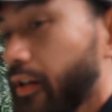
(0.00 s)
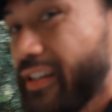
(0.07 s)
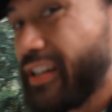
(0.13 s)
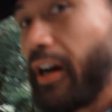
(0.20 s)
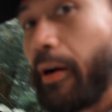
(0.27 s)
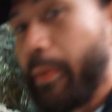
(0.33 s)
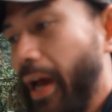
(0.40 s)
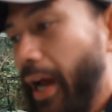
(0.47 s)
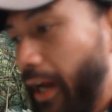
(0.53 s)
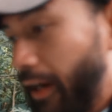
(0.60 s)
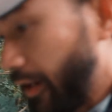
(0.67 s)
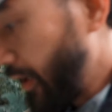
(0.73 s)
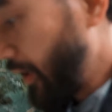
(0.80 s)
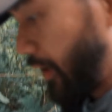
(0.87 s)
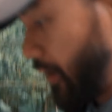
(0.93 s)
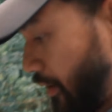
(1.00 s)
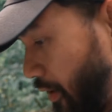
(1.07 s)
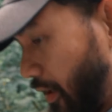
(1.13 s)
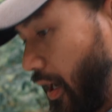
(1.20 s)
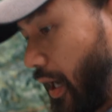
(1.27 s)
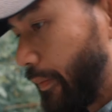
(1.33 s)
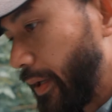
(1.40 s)
Not bad.
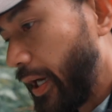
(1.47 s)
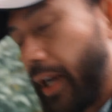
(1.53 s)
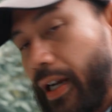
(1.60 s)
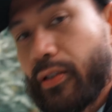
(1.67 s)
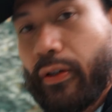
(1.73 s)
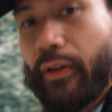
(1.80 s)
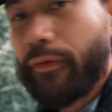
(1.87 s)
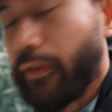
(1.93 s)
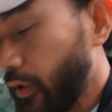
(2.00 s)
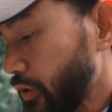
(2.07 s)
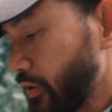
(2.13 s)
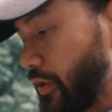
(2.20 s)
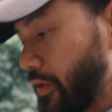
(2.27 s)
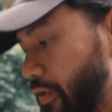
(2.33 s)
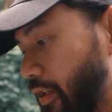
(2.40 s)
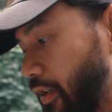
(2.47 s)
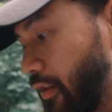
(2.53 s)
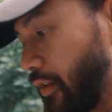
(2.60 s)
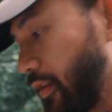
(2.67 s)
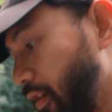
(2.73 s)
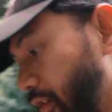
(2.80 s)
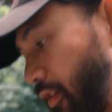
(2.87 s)
I might actually finish this
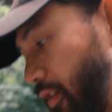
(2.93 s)
in